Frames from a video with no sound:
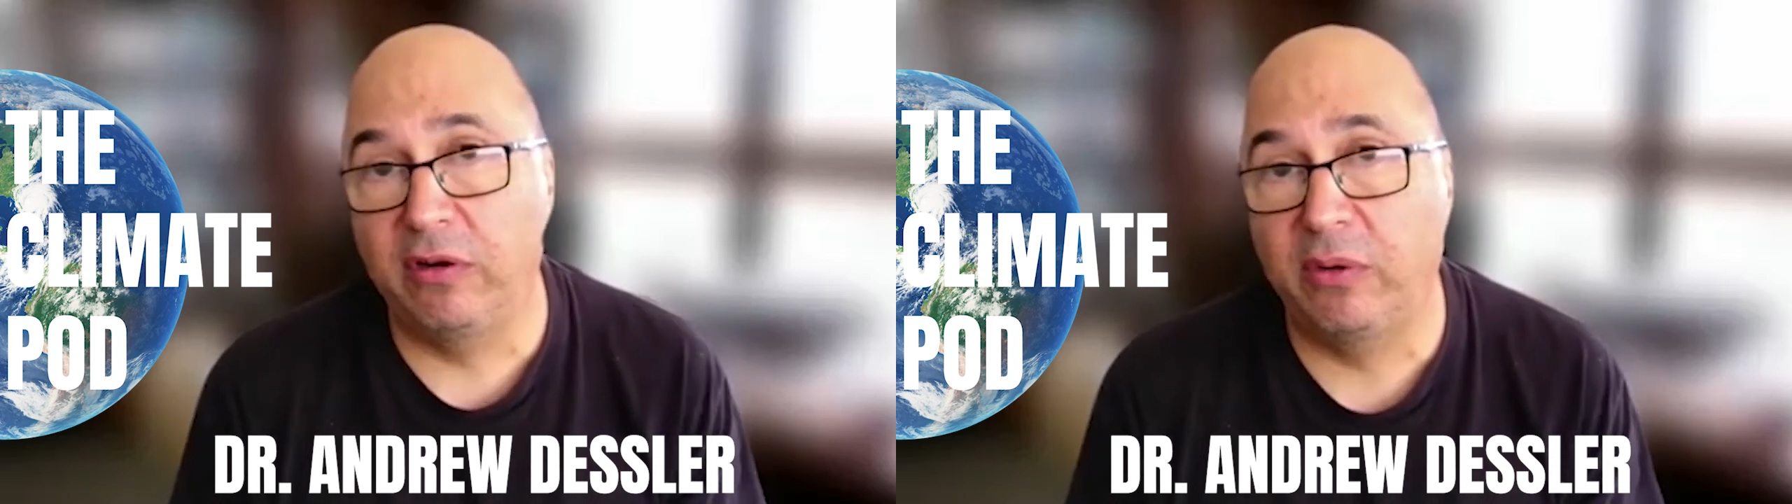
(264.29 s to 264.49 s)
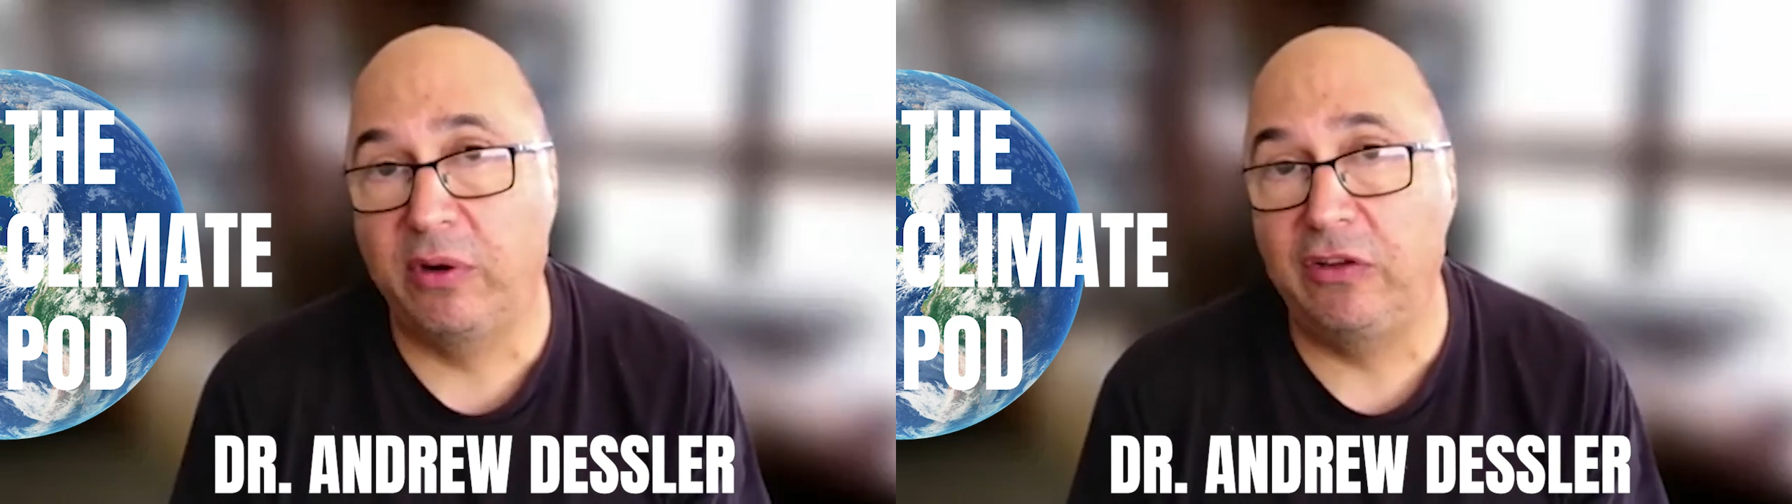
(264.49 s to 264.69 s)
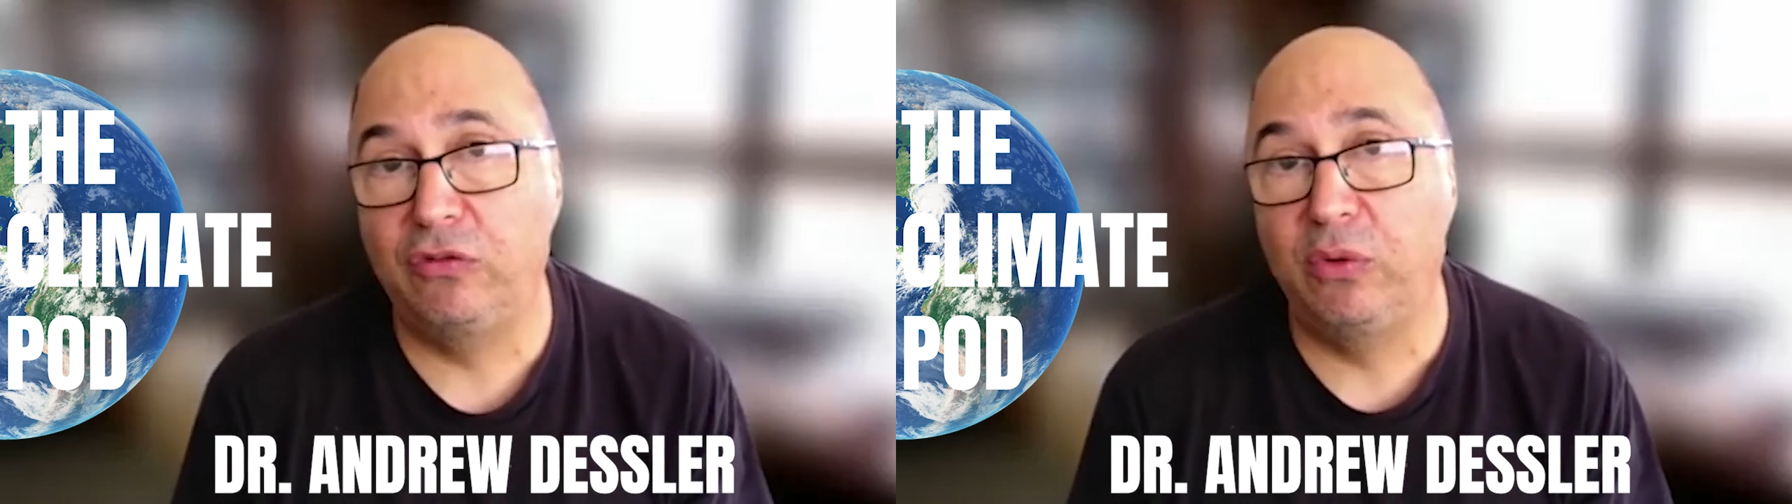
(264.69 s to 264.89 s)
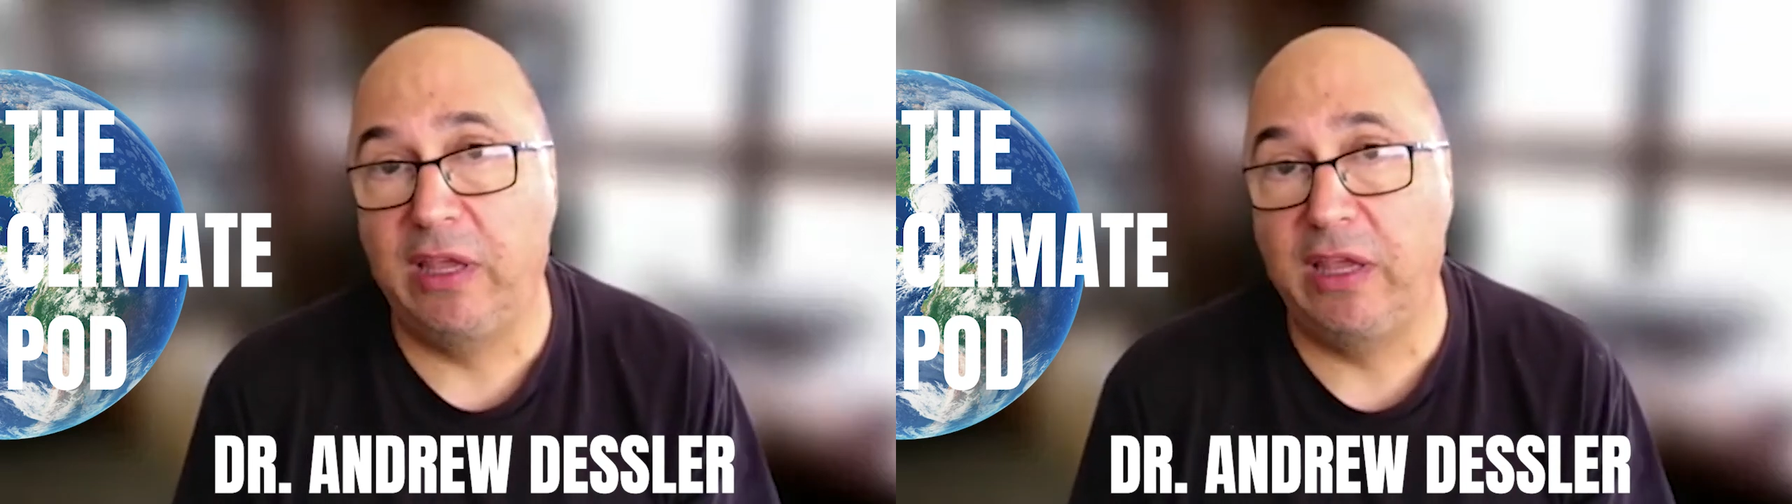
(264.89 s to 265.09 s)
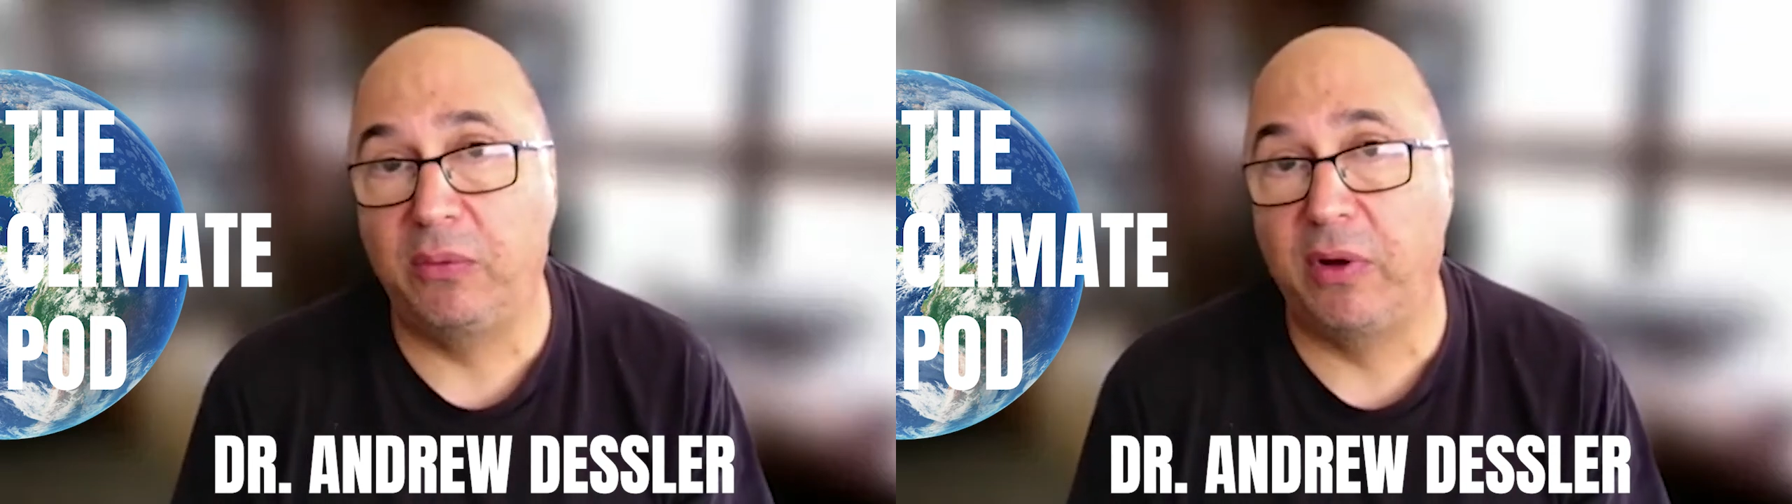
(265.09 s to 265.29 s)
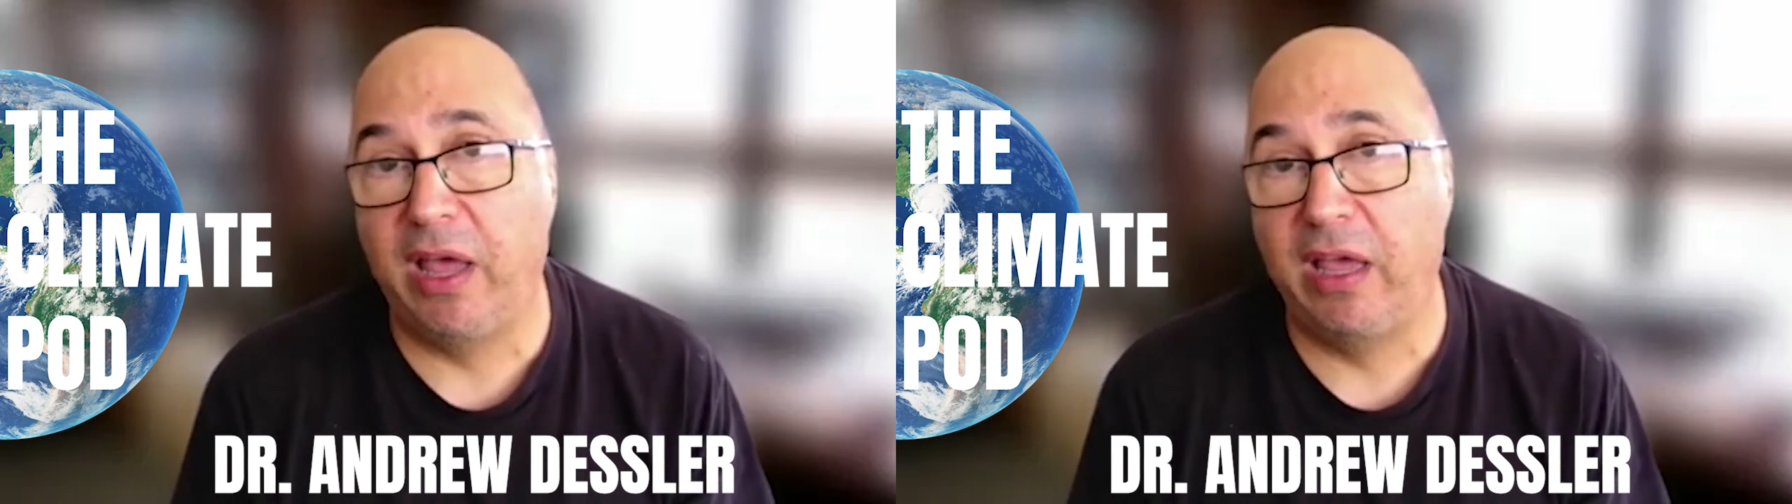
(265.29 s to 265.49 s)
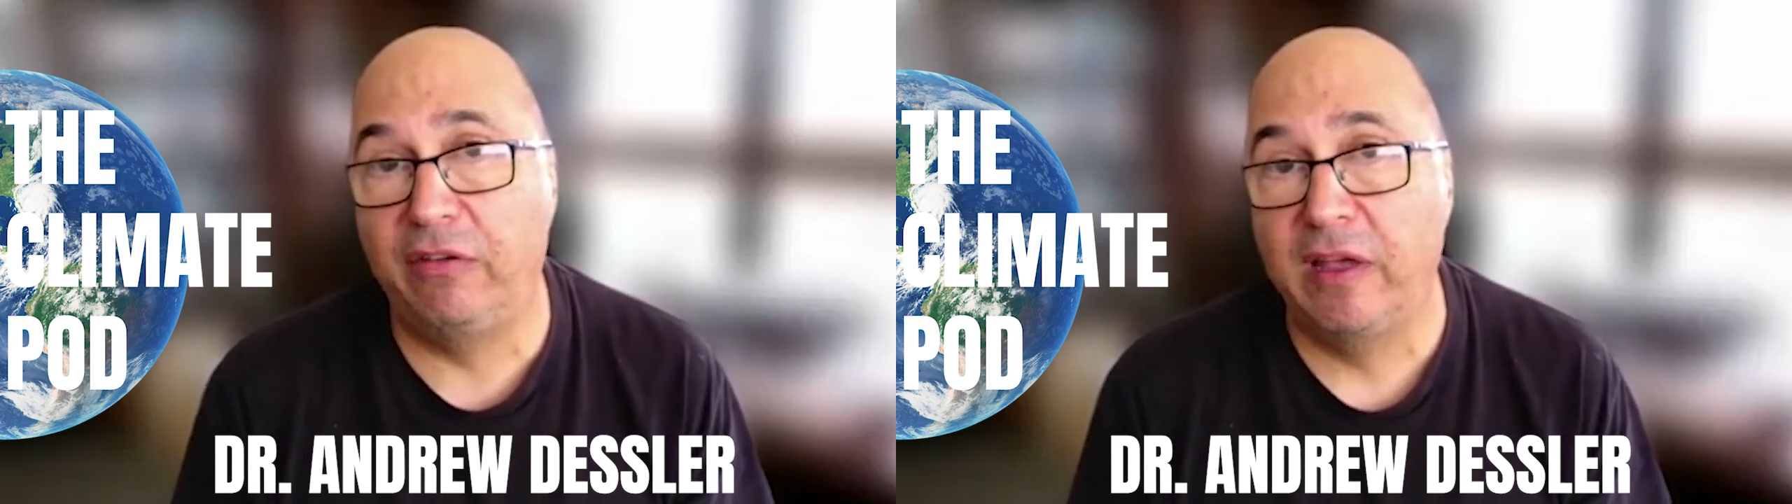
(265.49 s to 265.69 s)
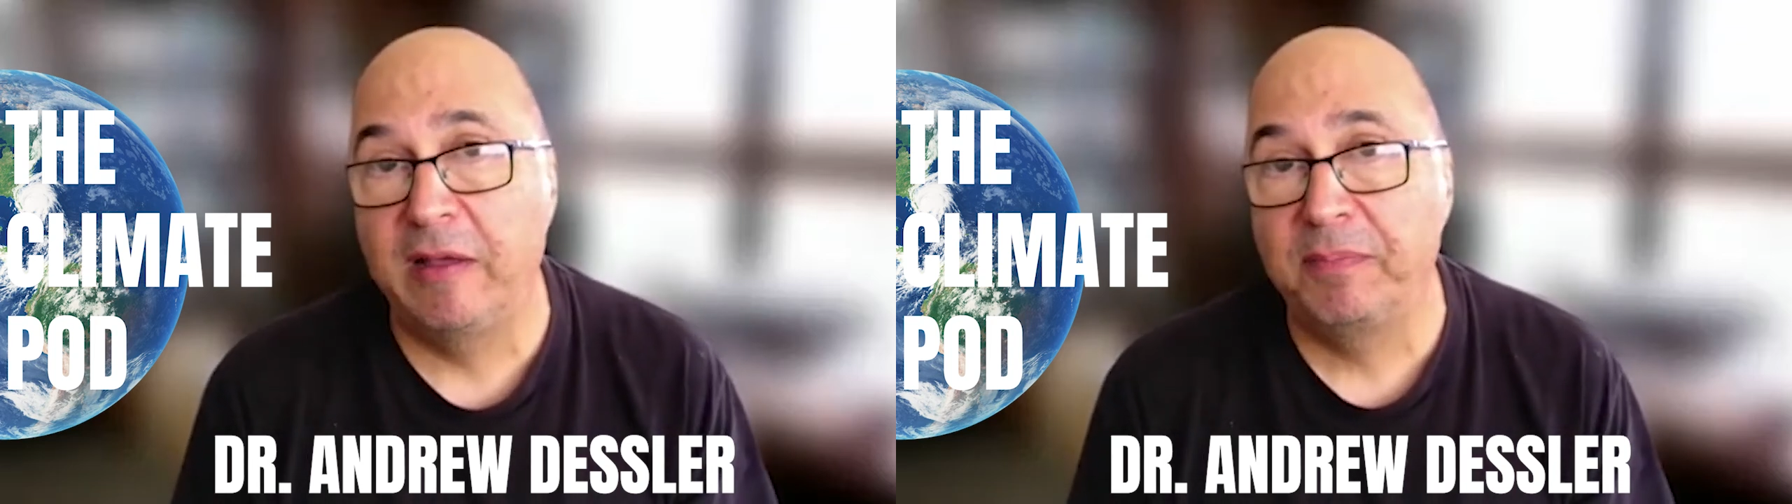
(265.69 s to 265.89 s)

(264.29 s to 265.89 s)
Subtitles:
degrees to a heat wave,